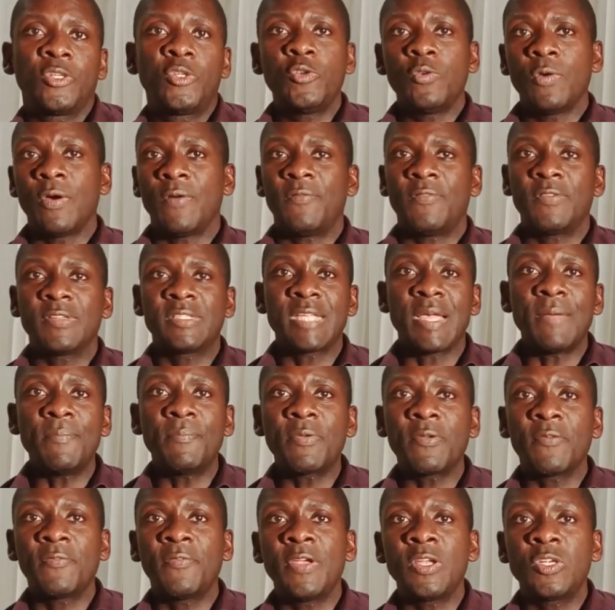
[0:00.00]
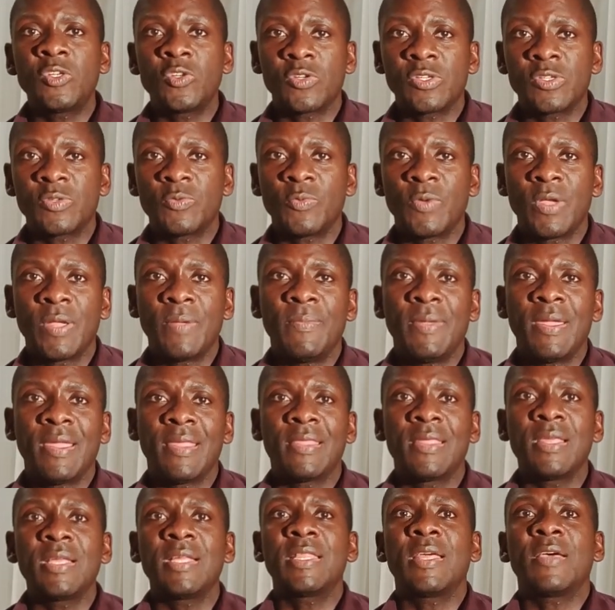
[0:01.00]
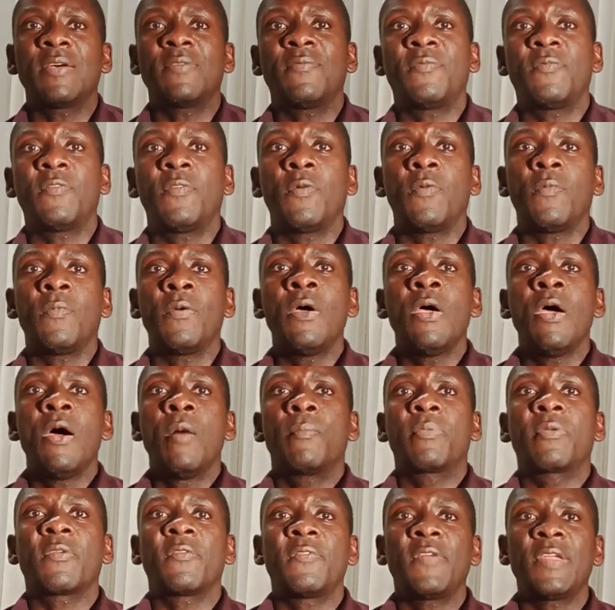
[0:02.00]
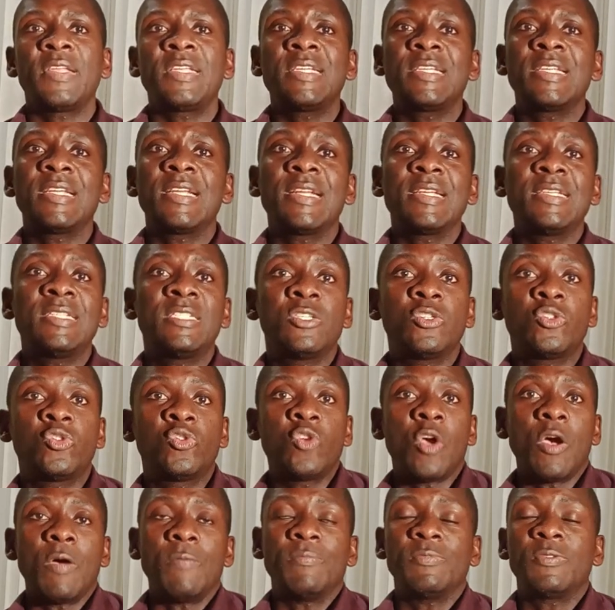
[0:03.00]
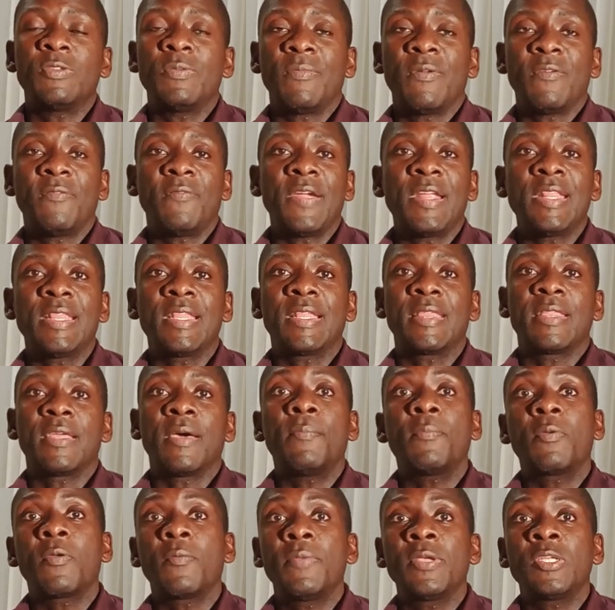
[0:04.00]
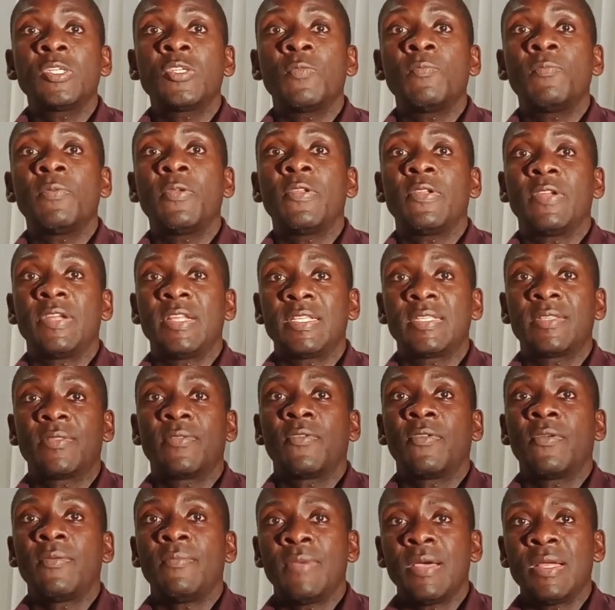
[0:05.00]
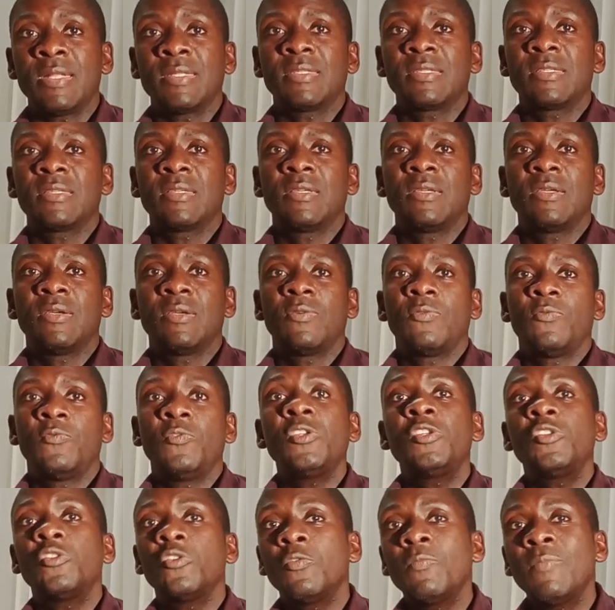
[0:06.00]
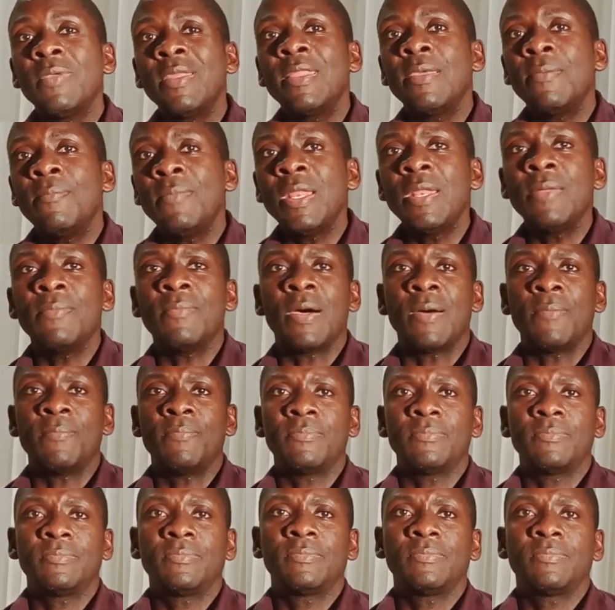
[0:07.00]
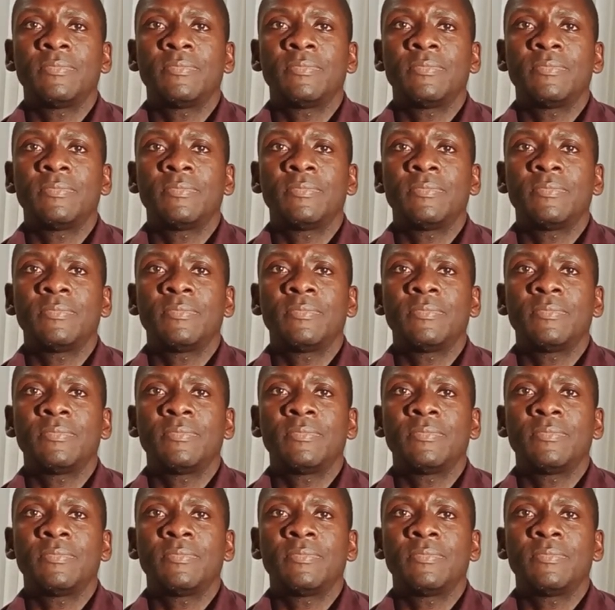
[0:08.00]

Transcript: Sure, for some professions, we may think that for professional jobs, you may find that that probation period is three months, which should be the minimum.